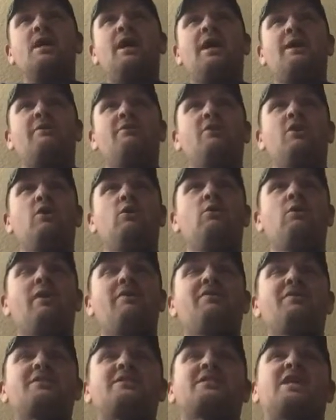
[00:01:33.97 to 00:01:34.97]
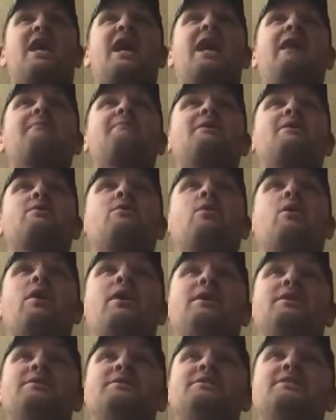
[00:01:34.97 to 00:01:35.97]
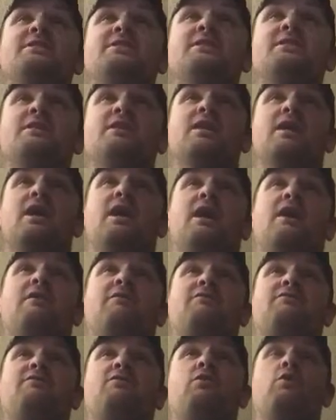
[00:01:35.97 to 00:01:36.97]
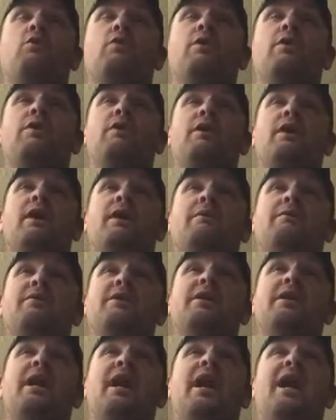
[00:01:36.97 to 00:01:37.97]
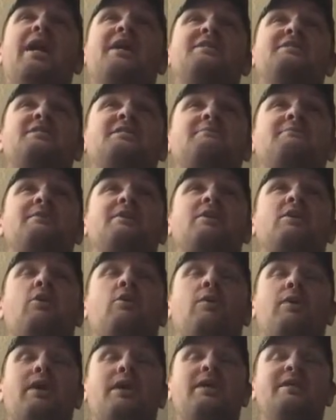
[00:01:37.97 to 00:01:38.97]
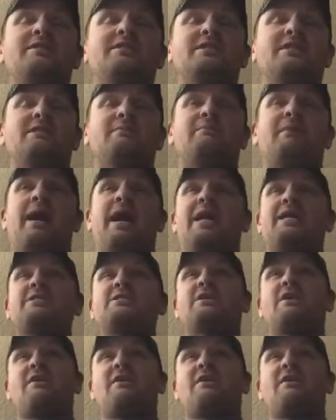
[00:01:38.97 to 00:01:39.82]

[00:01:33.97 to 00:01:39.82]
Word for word: I don't know what the timing was uh, for uh, the guys to be going into the match.